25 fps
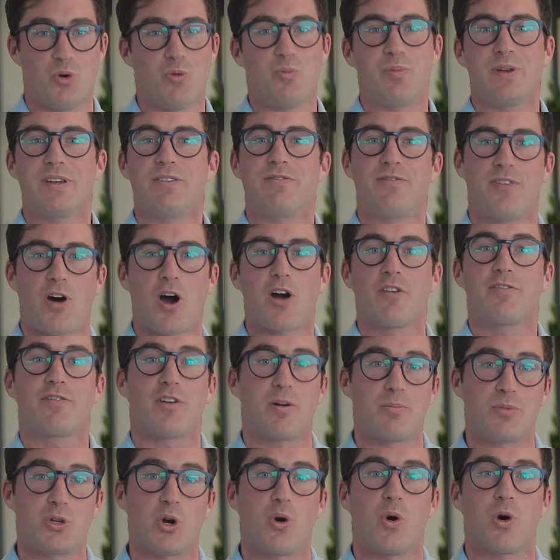will be far
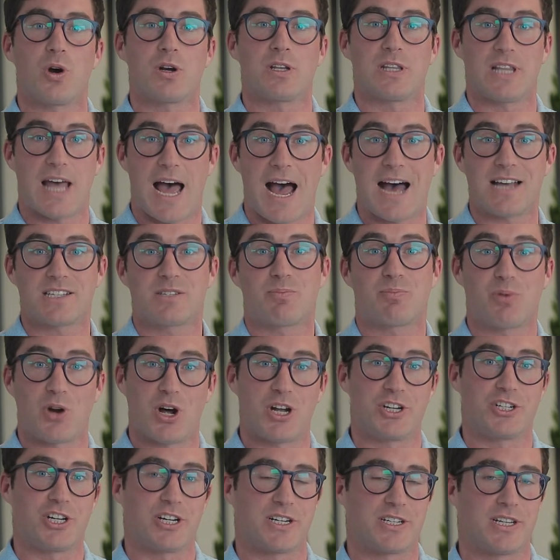from your last
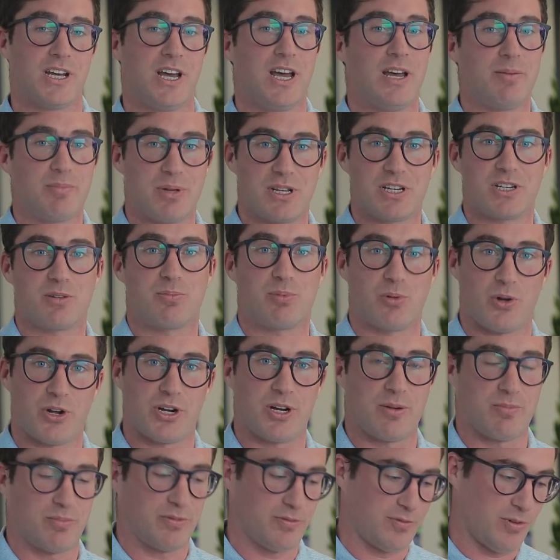project being
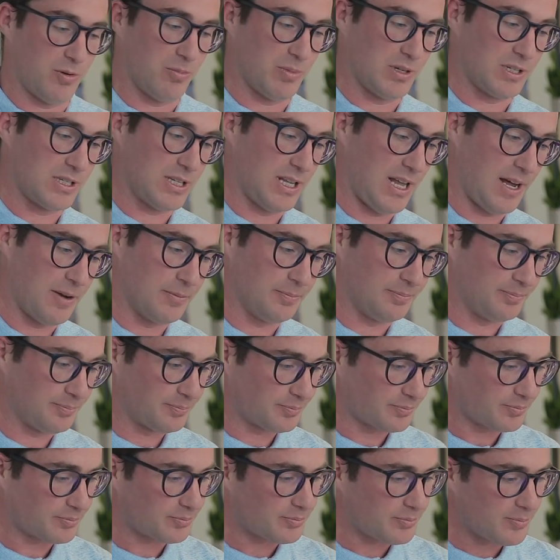deployed on Performance Cloud.
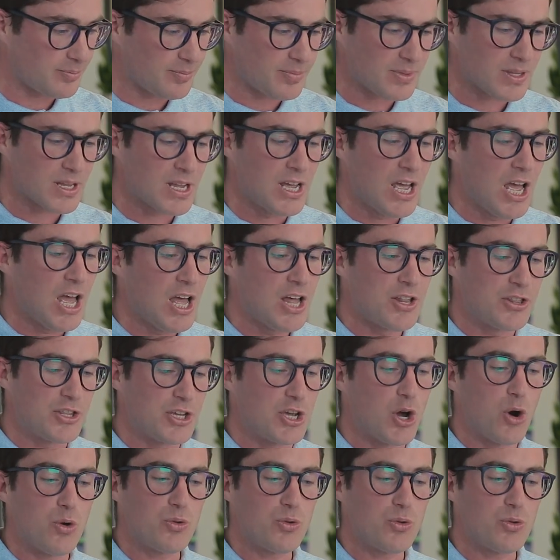The